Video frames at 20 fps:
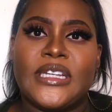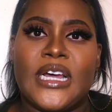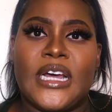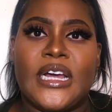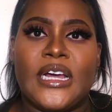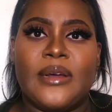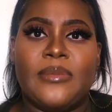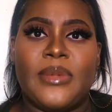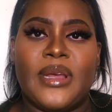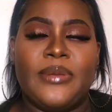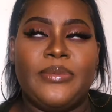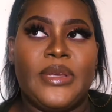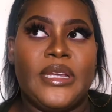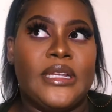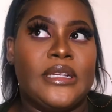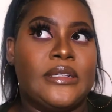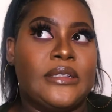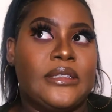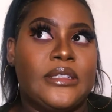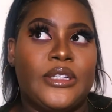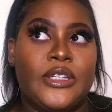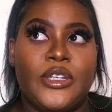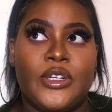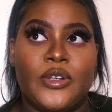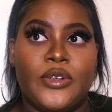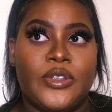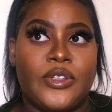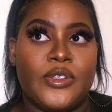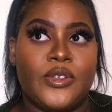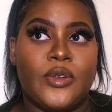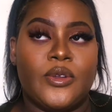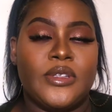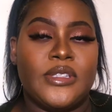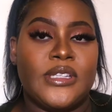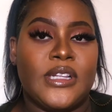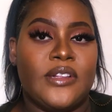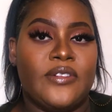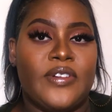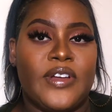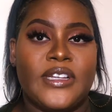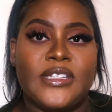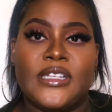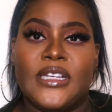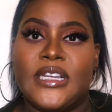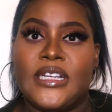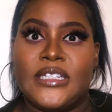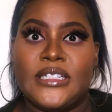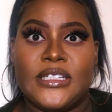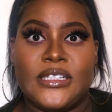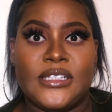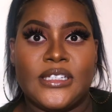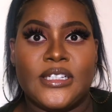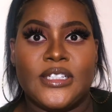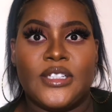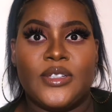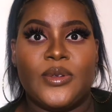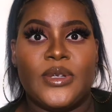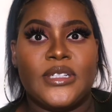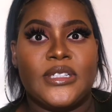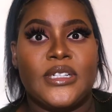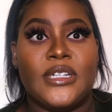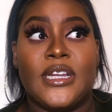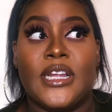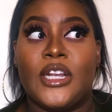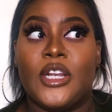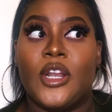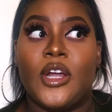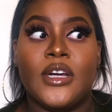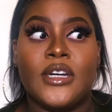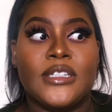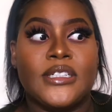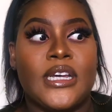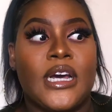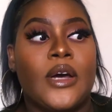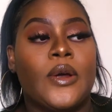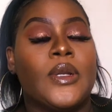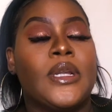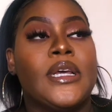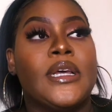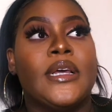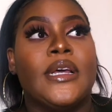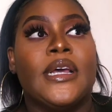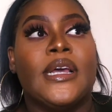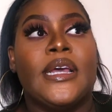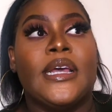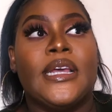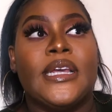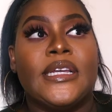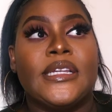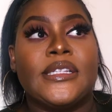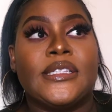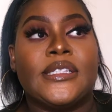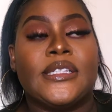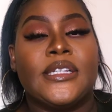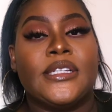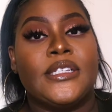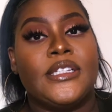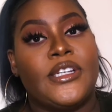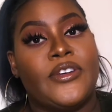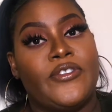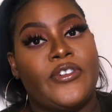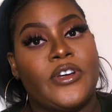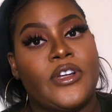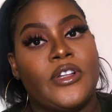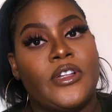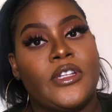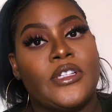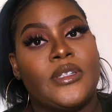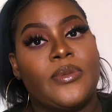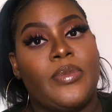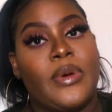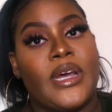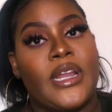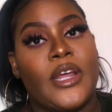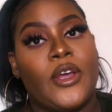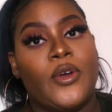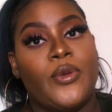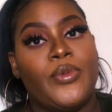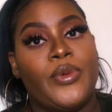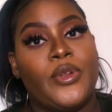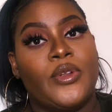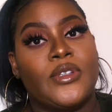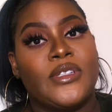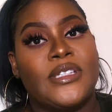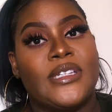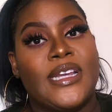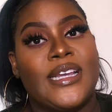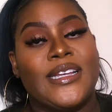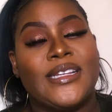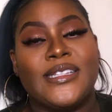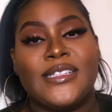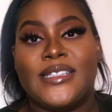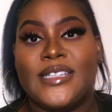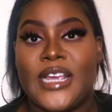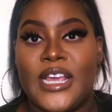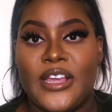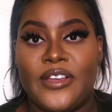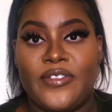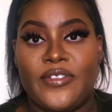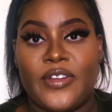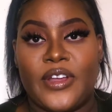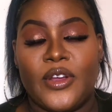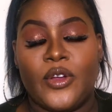I mean, you know, this whole self-isolation situation and lockdown is difficult, but I hope you're all staying safe.